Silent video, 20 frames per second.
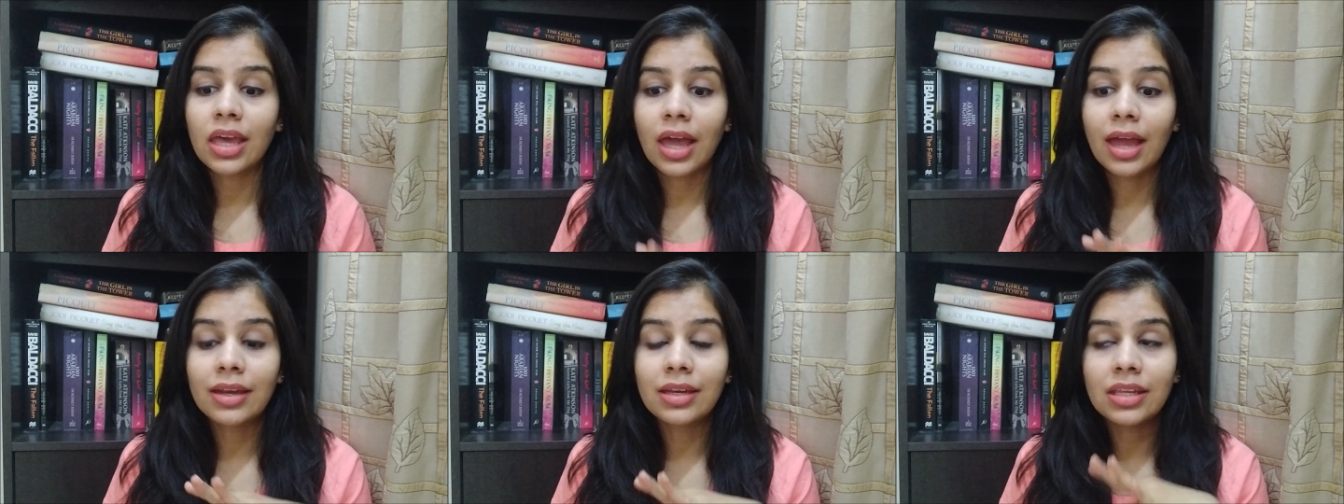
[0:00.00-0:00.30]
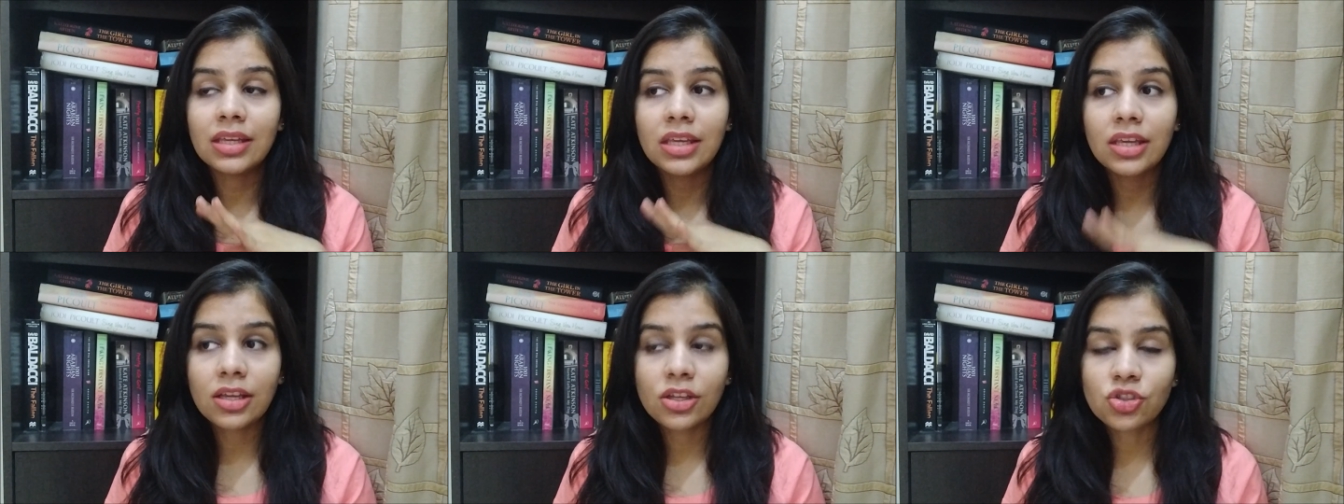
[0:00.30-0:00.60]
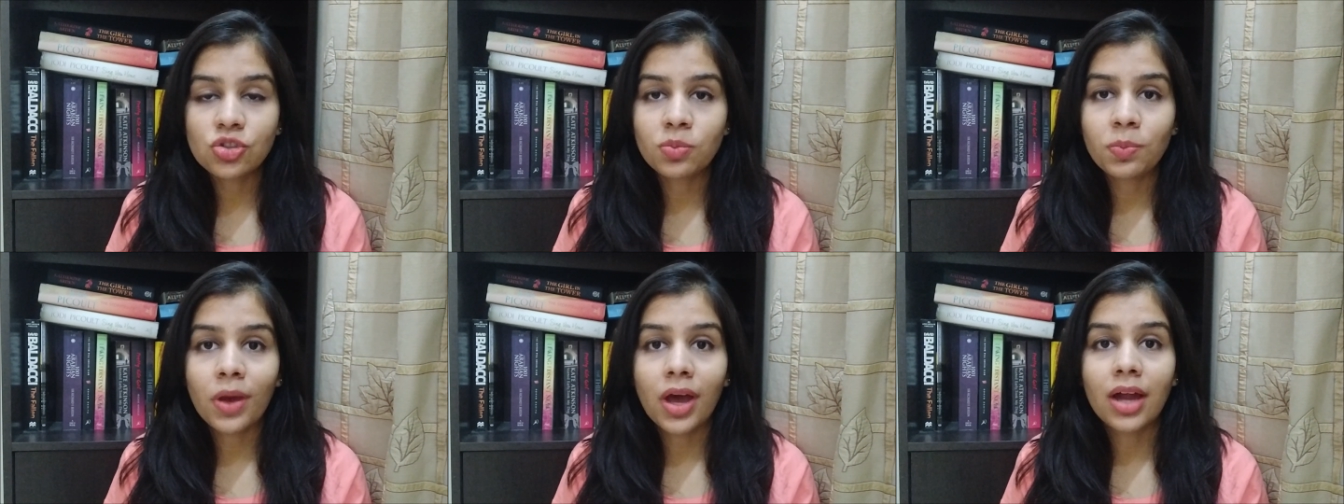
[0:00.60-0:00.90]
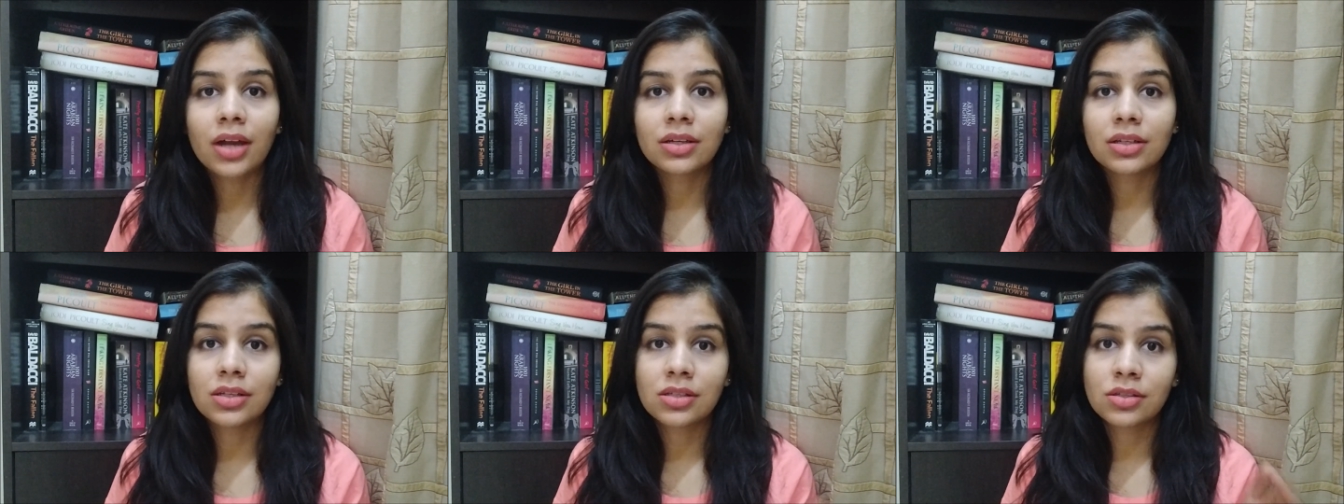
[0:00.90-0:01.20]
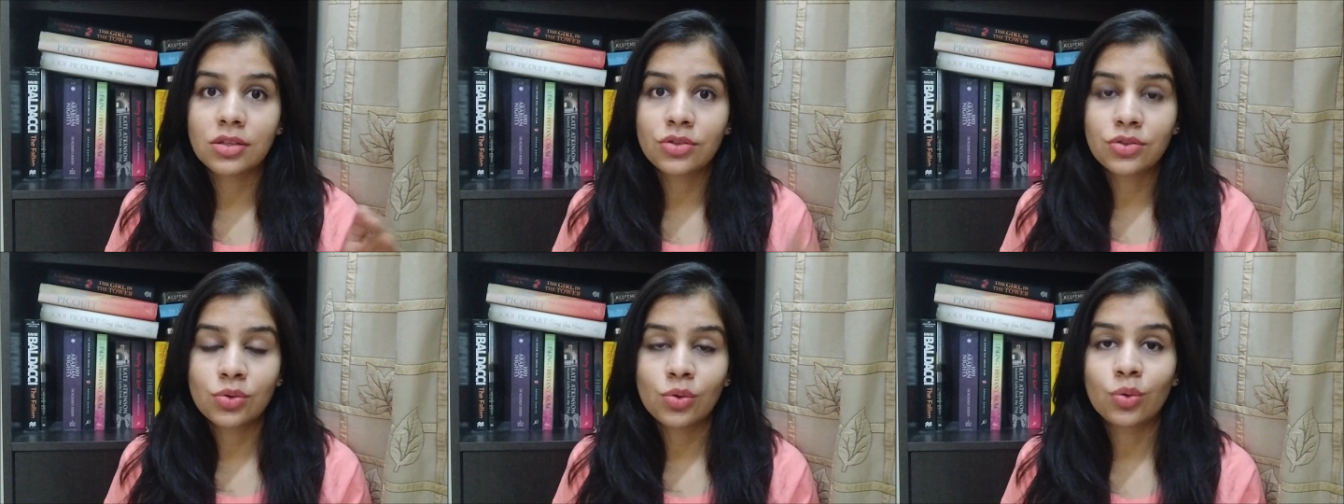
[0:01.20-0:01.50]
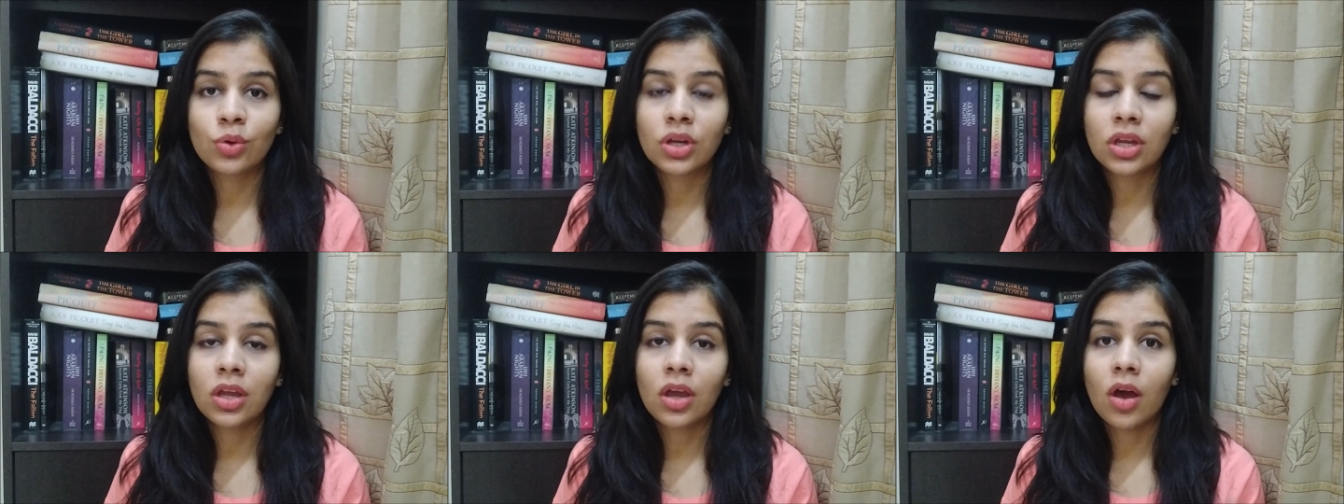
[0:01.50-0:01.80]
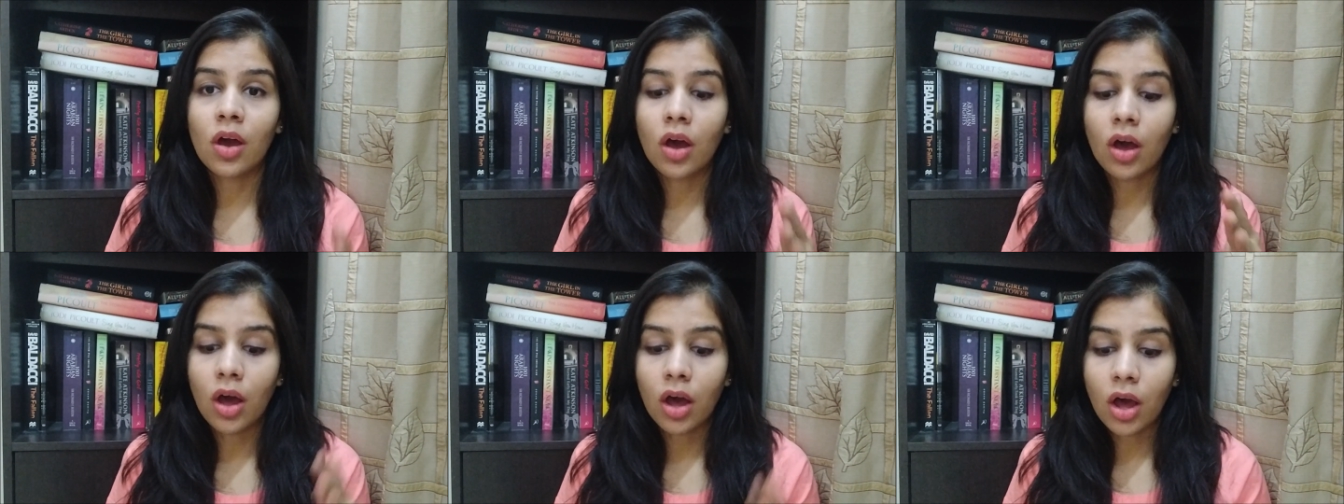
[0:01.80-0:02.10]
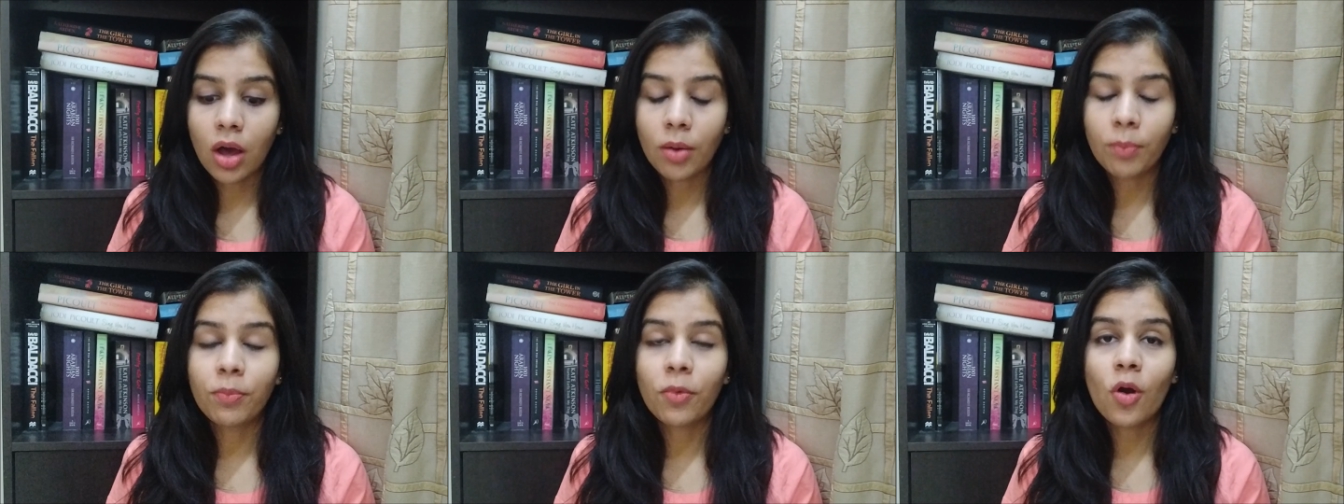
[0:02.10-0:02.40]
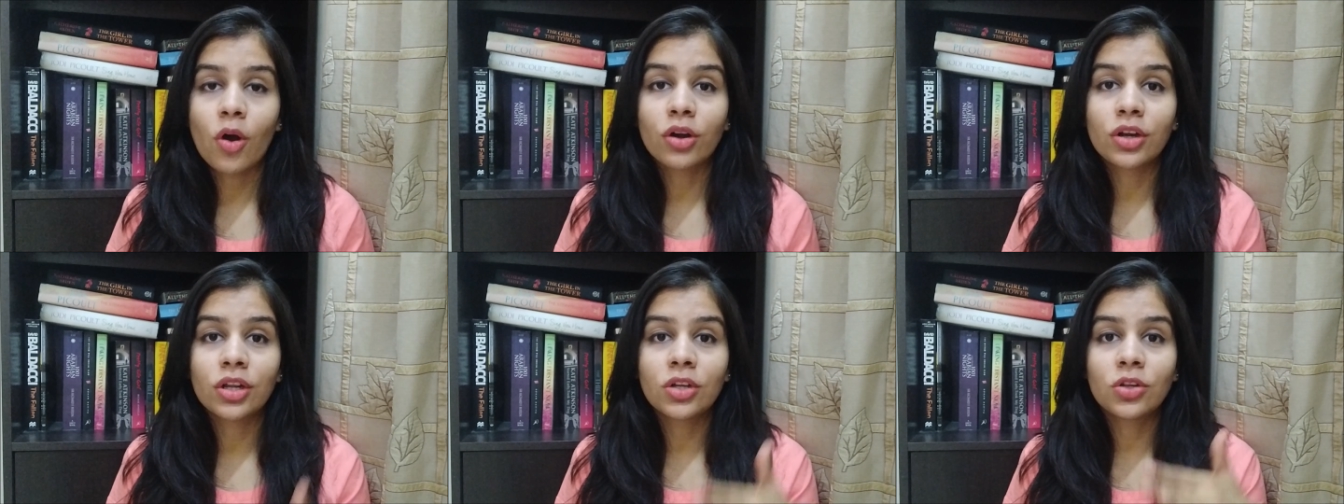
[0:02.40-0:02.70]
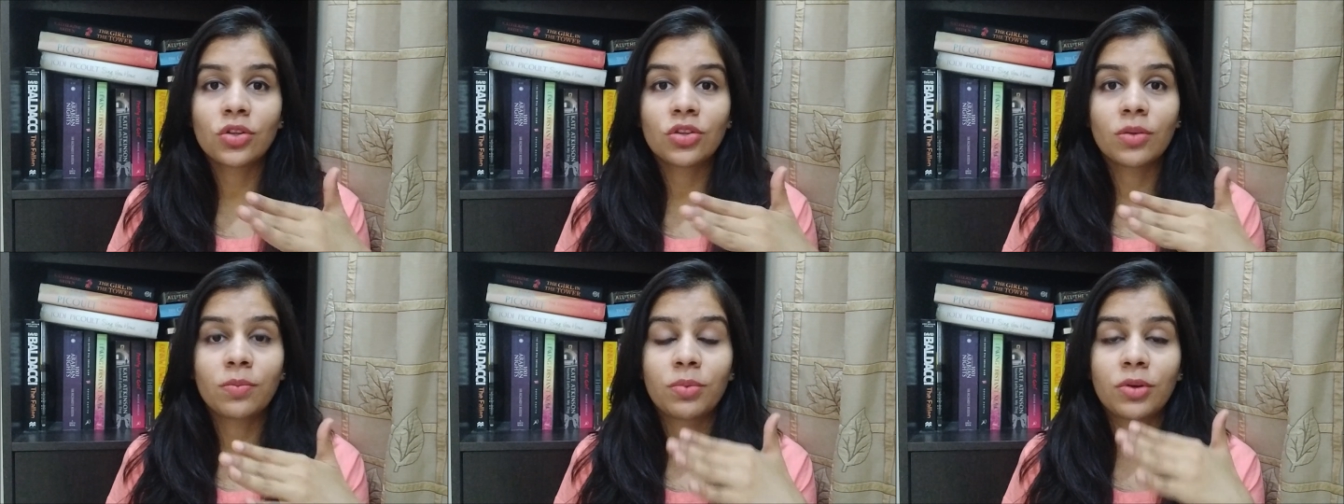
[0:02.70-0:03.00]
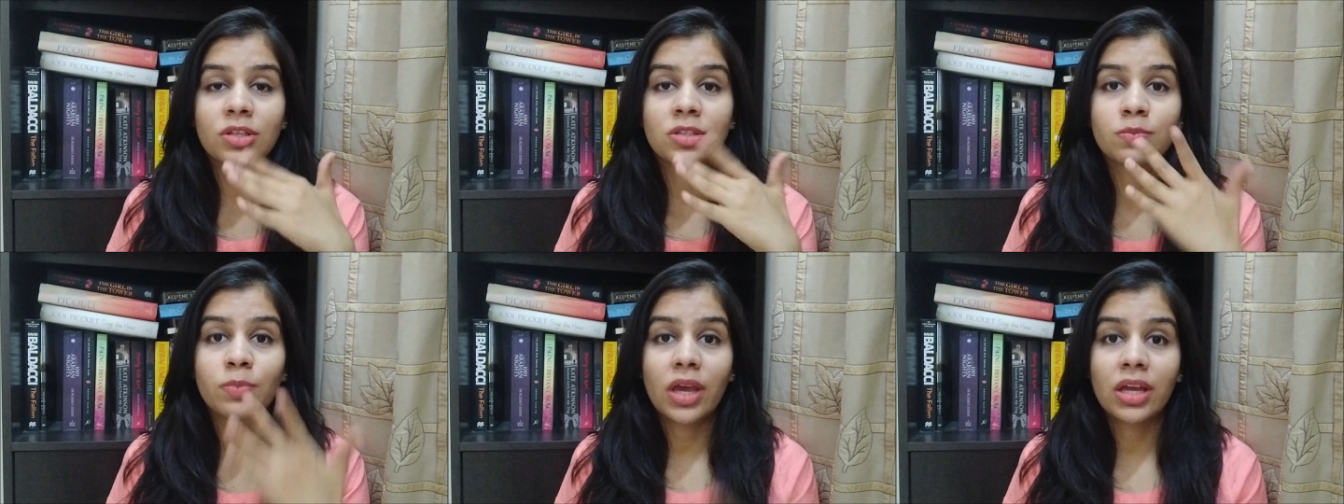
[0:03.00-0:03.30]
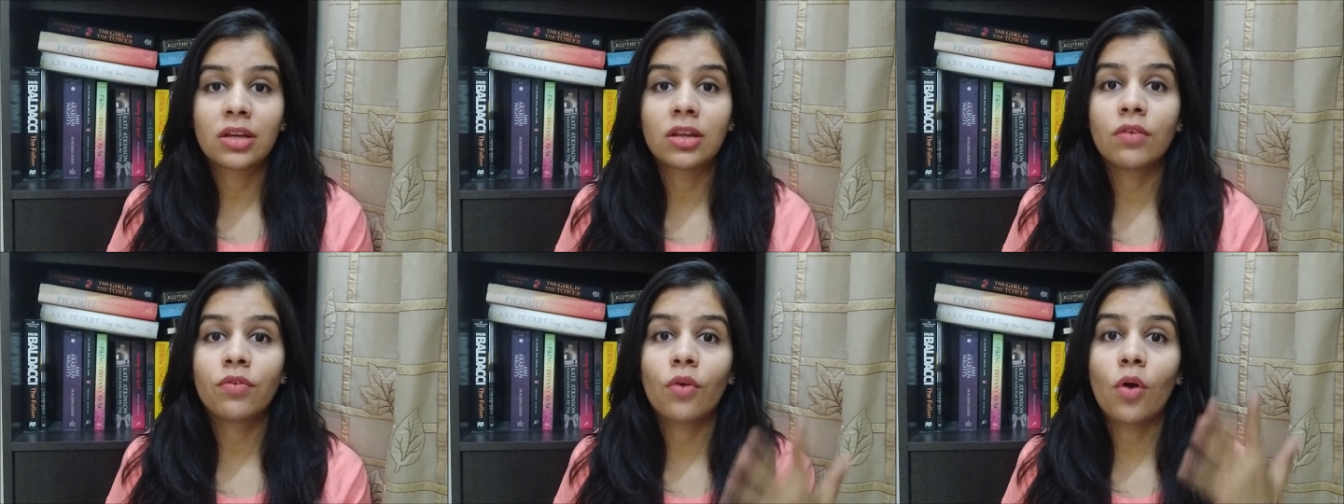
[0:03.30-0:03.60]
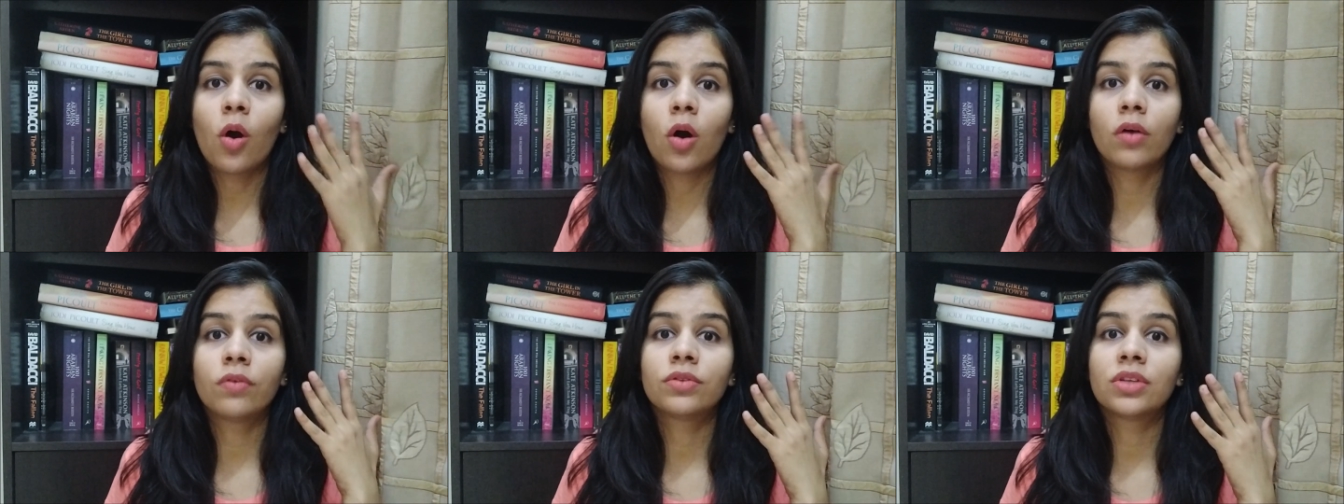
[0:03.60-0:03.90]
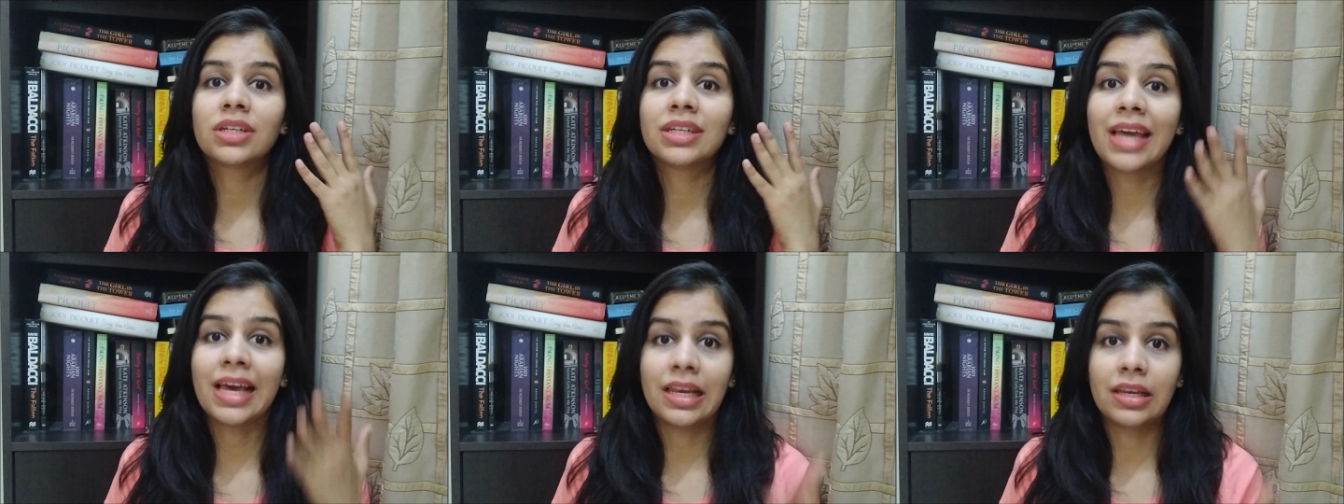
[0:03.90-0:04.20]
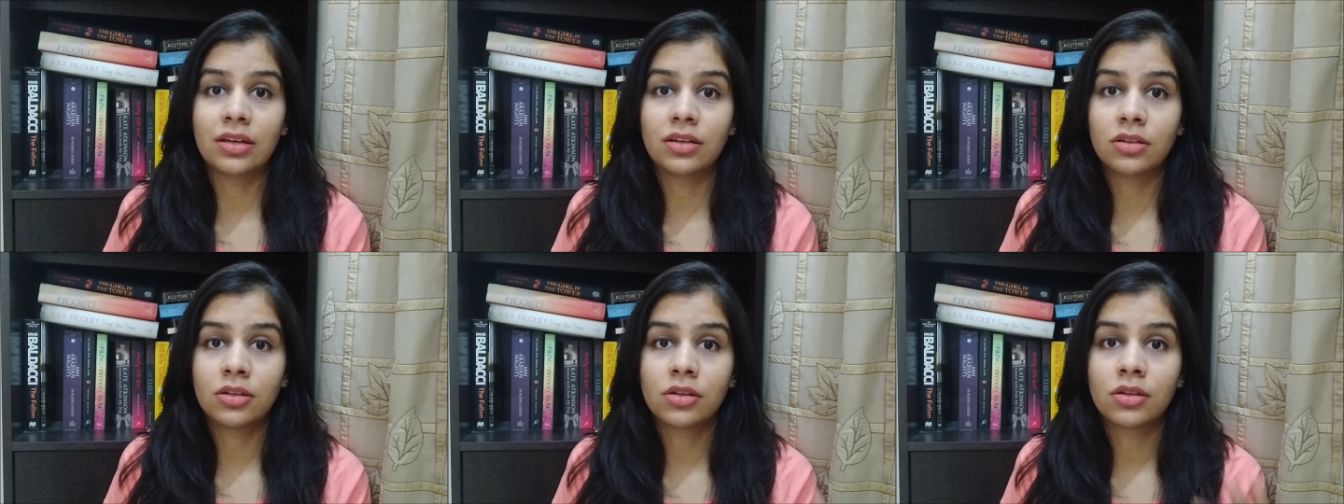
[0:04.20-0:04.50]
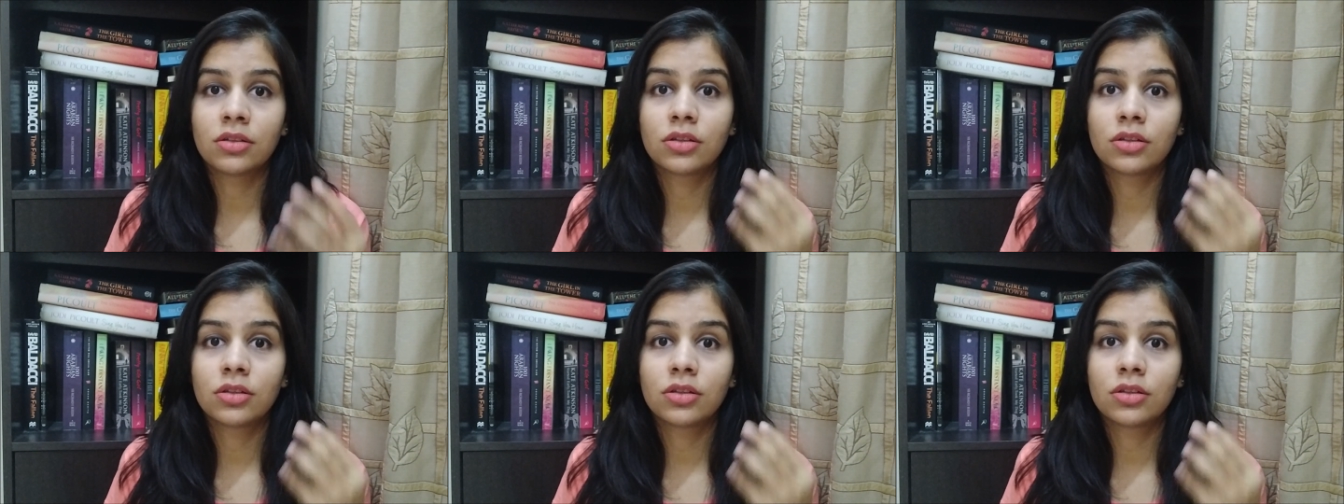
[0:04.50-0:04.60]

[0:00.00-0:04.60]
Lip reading: and each part there's a story according to the perspective of the teller,